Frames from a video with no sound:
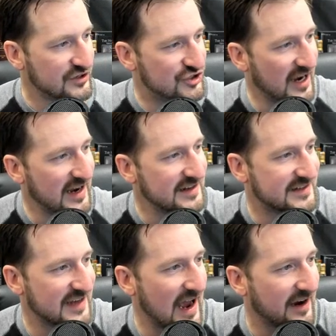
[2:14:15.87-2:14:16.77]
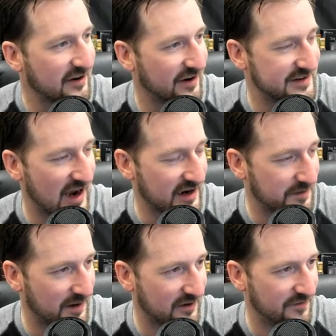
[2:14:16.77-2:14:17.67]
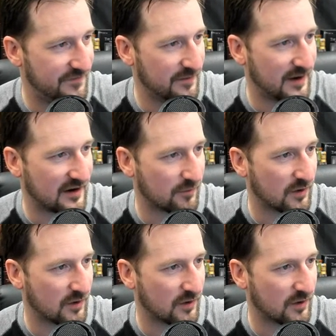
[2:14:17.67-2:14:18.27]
Jade Sacker, a documentary filmmaker